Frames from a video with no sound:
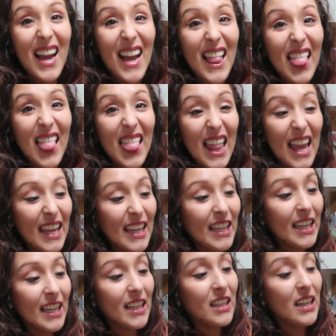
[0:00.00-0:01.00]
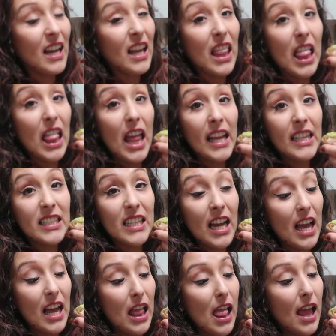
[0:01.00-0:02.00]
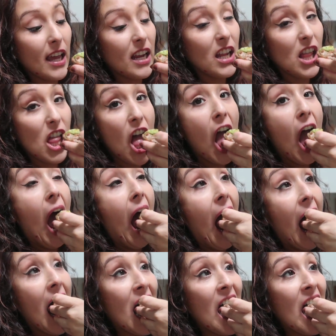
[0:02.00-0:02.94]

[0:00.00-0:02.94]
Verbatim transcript: I like it. Mm. I like I like it a lot.